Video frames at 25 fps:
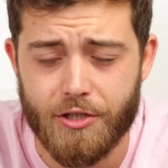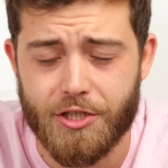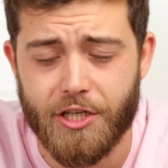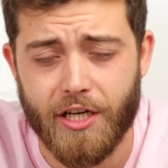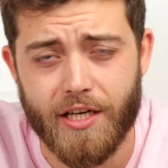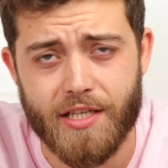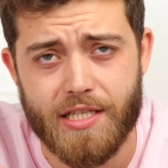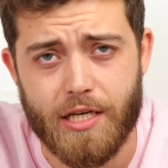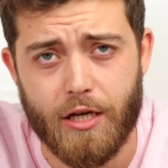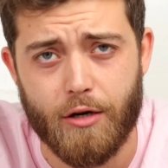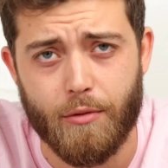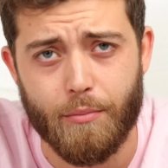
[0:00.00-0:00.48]

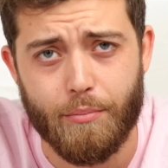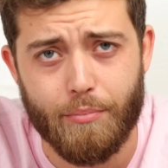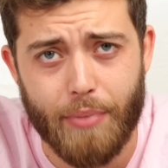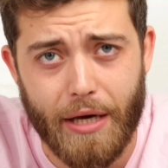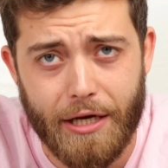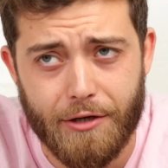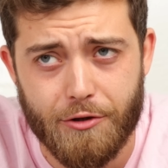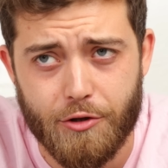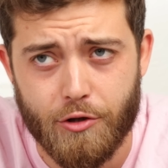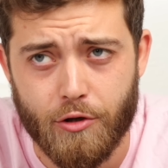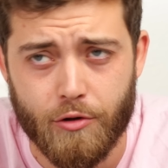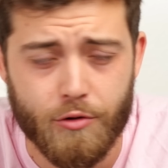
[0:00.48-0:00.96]
Check us out on
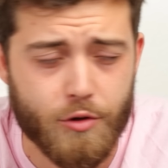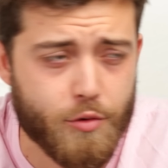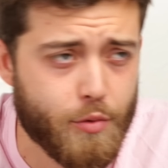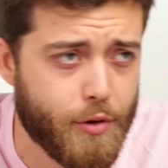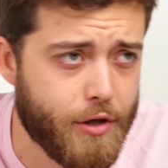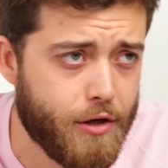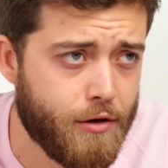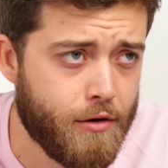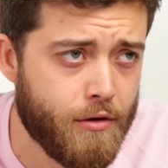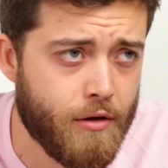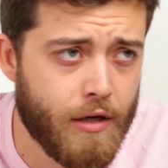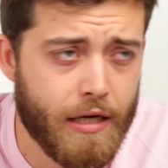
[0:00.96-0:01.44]
Patreon,
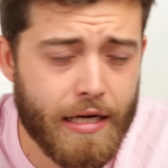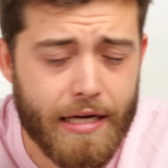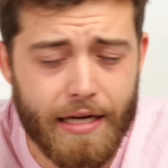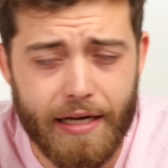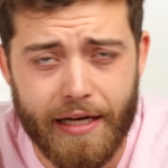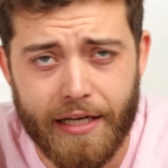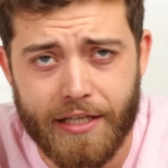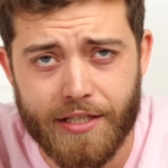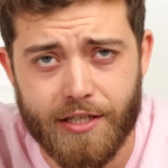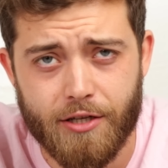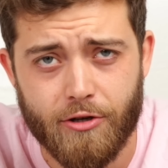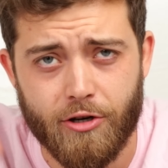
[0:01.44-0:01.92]
Twitter,
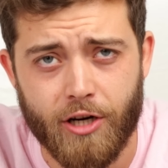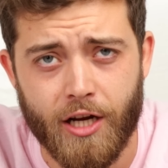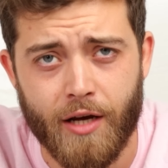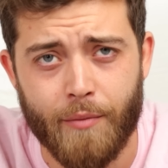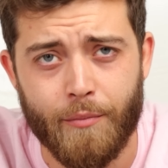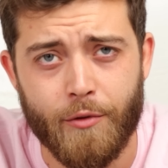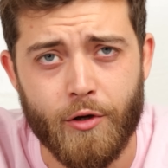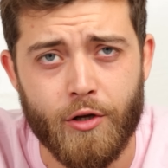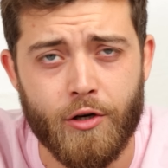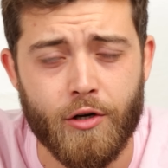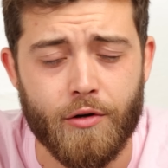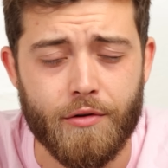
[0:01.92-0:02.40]

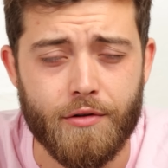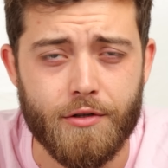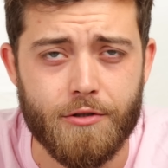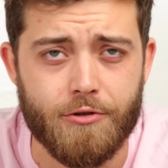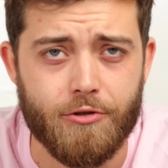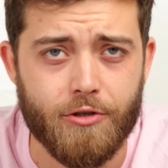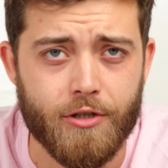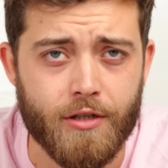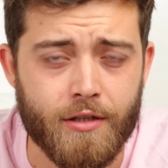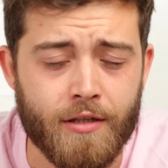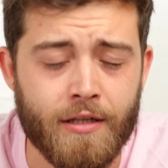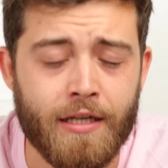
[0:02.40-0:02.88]
Instagram, you know the
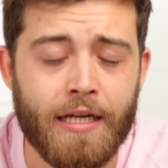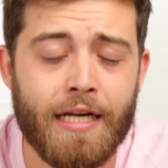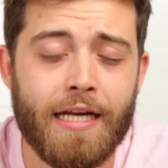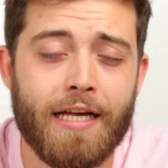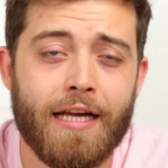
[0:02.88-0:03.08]
drill.